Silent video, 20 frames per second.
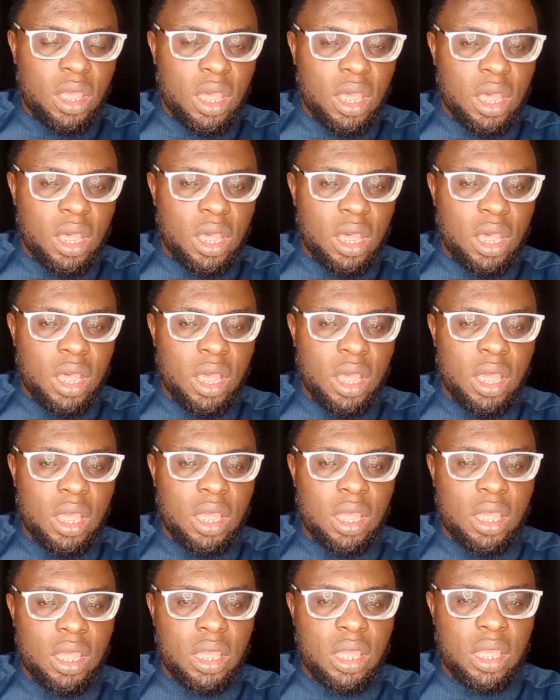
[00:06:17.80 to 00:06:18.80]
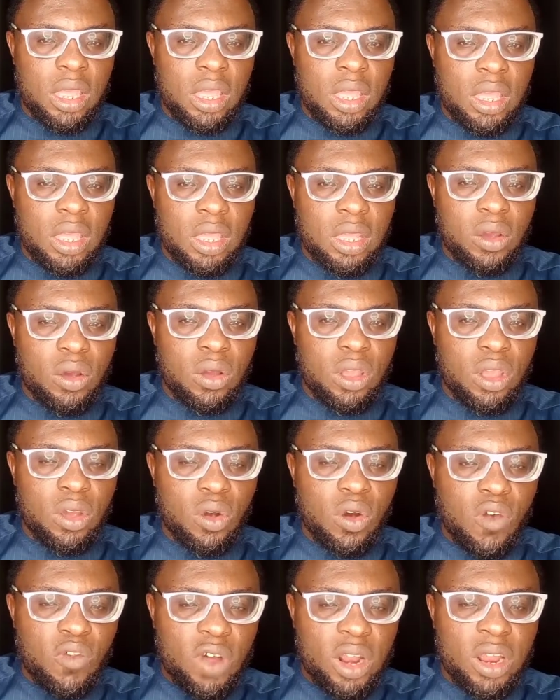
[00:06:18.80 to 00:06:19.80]

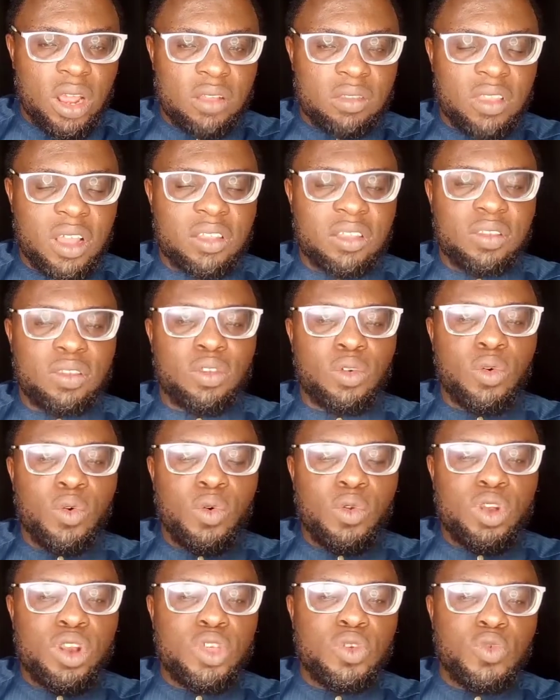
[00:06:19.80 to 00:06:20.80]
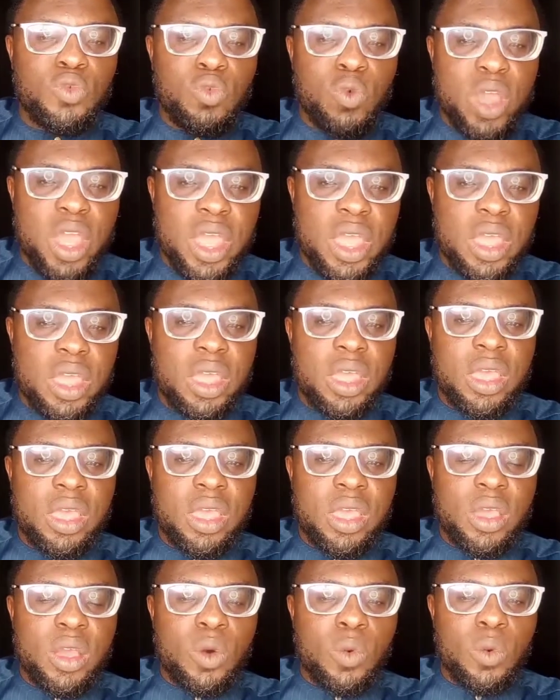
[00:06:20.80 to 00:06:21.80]
in governance. That is the only way
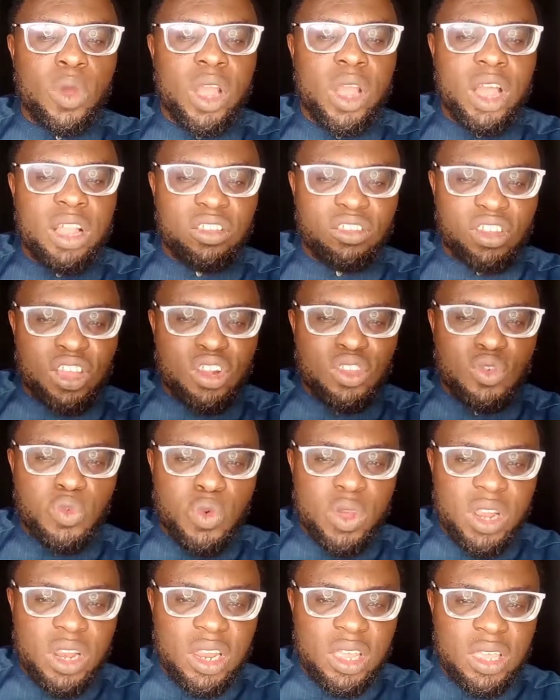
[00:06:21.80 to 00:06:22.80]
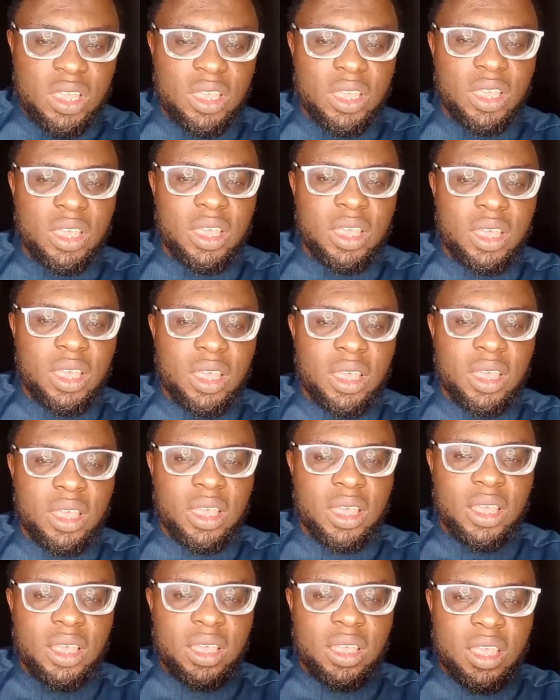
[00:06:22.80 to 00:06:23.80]
we can genuinely
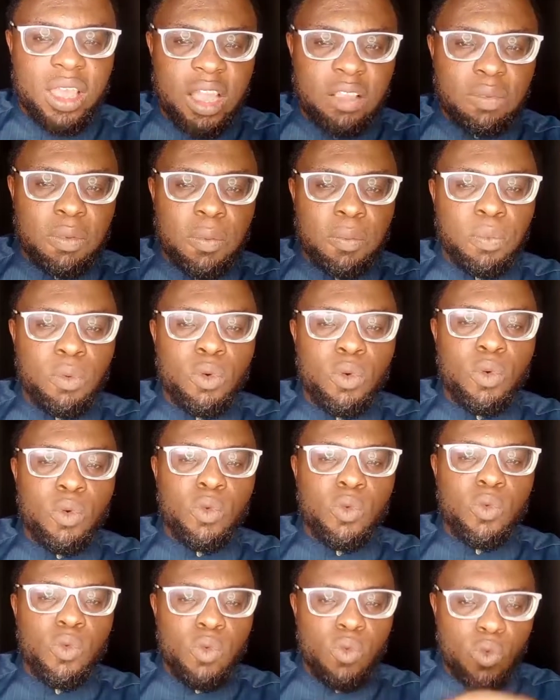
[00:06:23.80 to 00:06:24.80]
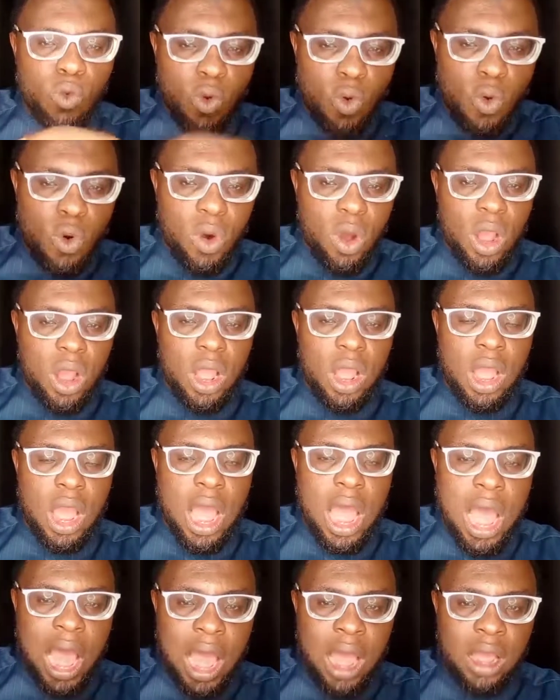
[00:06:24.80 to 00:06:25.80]
get people who
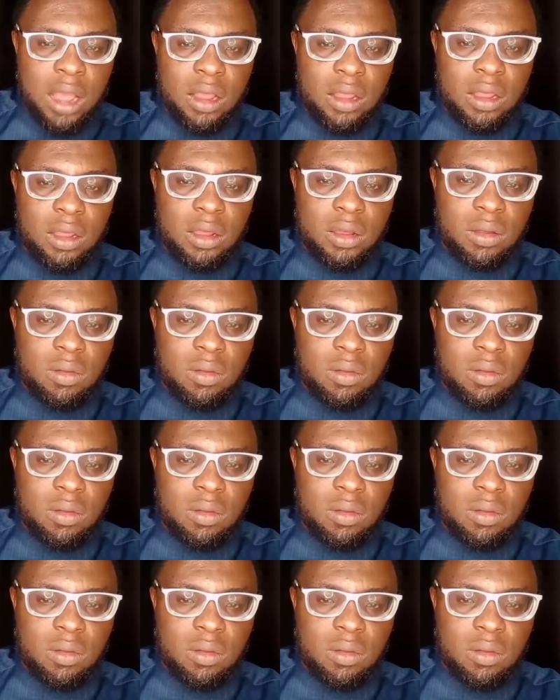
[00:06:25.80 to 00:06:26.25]
are,